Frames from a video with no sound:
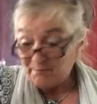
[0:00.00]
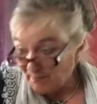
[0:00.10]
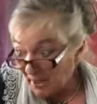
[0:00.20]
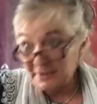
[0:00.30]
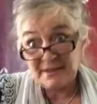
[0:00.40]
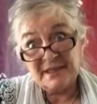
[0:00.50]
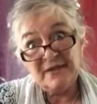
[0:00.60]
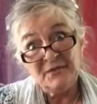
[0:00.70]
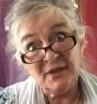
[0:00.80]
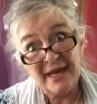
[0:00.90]
But
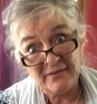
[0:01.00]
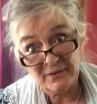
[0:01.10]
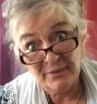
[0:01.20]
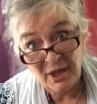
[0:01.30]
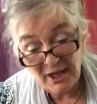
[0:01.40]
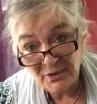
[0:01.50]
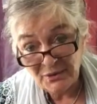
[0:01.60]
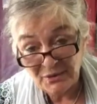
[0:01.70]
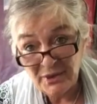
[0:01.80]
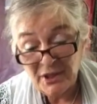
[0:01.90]
if you let them
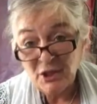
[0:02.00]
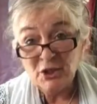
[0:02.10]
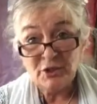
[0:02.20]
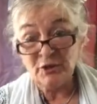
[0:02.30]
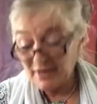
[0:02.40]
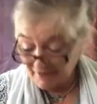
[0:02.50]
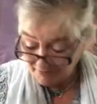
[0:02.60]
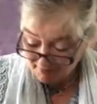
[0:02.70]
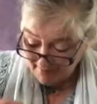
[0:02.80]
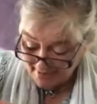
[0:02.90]
alone, you'll have
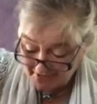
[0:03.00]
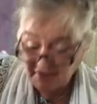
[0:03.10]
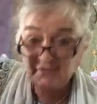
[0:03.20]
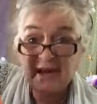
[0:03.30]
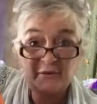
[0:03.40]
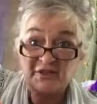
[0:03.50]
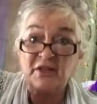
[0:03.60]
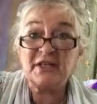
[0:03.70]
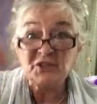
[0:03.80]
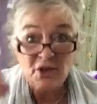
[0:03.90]
massive carrots.
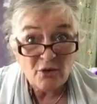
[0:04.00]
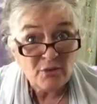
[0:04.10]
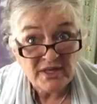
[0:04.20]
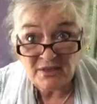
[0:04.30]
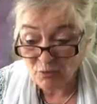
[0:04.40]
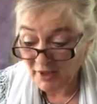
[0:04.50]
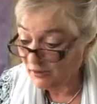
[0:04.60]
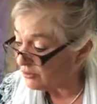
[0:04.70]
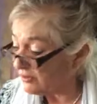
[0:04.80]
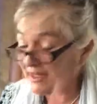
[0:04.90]
There is no reason why
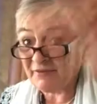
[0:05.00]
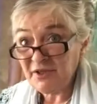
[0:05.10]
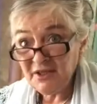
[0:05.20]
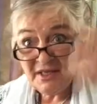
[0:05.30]
you couldn't have